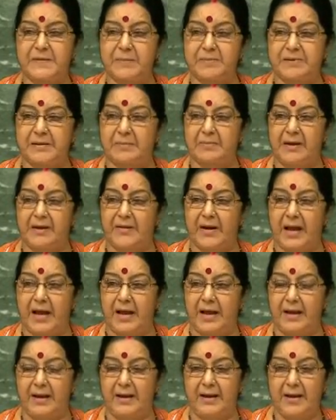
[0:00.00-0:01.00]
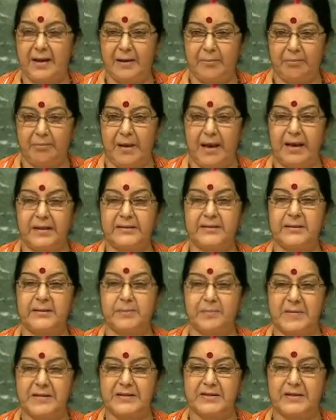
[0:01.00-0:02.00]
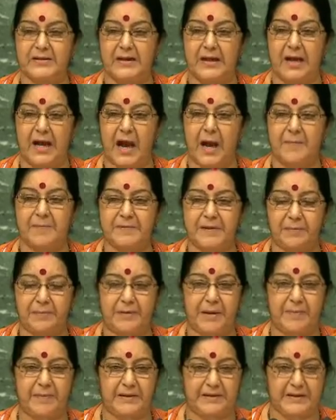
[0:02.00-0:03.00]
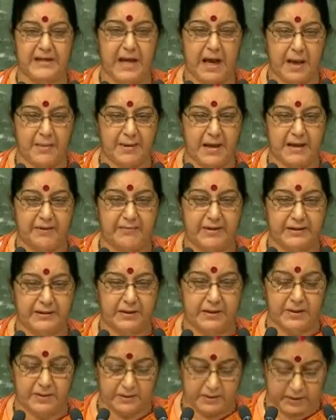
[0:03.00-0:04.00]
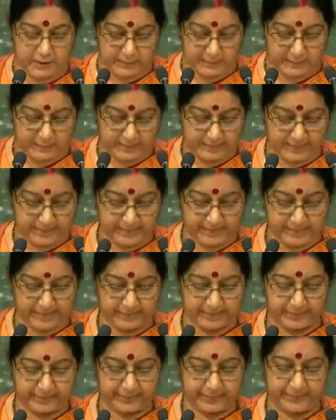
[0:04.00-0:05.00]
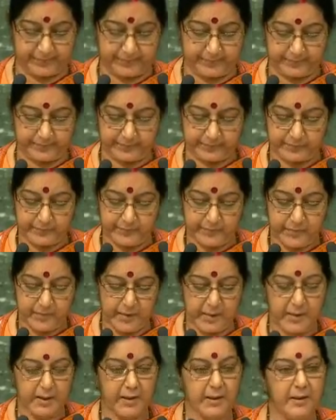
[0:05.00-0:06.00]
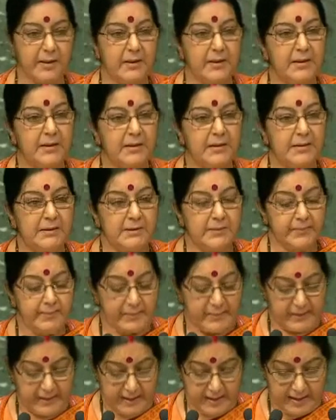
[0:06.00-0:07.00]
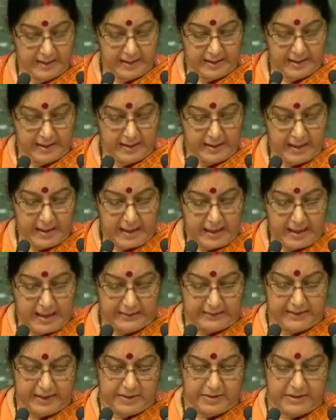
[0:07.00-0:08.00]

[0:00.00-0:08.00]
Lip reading: Let me record our gratitude for the unprecedented global response to the International Day of Yoga being celebrated since the last 2 years.